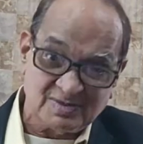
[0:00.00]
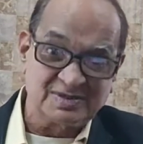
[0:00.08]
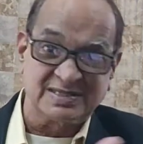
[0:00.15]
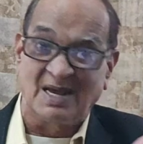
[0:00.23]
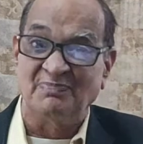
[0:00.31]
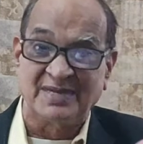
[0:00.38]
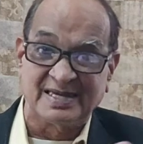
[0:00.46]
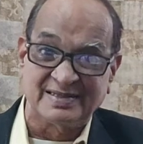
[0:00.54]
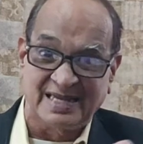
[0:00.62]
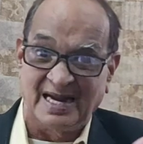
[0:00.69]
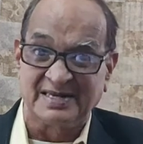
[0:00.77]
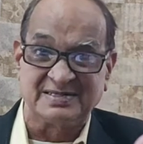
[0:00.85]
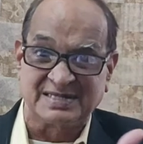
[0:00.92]
something
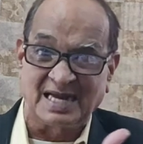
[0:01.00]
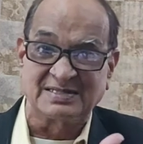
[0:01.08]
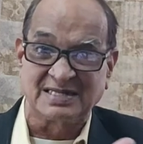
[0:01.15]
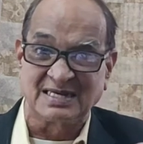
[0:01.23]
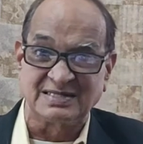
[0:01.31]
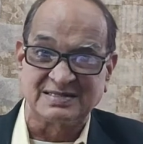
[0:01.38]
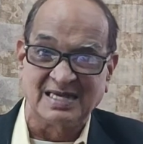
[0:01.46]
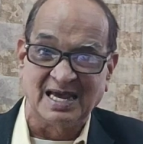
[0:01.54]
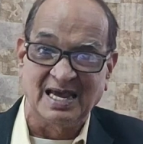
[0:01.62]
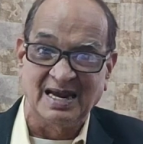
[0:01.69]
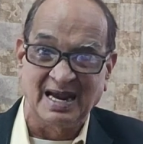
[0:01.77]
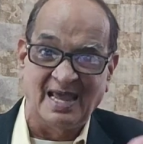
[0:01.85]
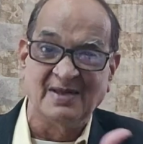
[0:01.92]
that touches
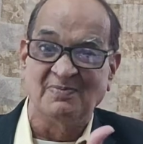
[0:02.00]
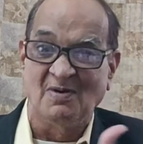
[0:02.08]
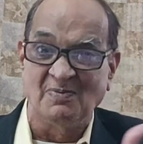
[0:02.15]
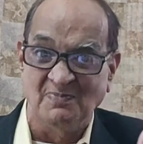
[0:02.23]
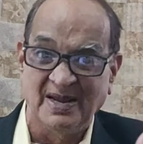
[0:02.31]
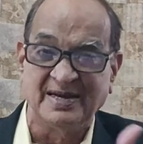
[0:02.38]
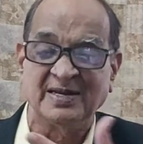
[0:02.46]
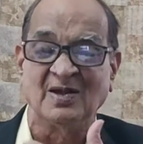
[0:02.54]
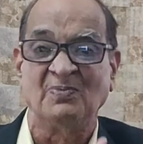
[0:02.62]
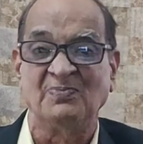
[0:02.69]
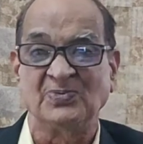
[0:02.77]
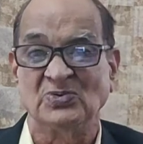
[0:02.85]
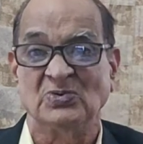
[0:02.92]
the life of many
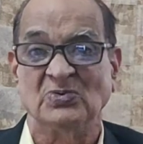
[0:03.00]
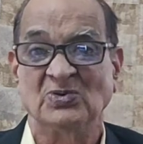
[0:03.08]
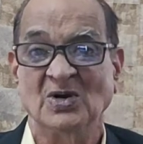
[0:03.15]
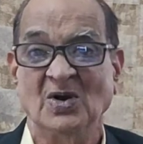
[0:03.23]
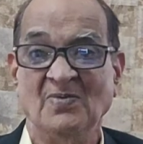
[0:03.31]
of you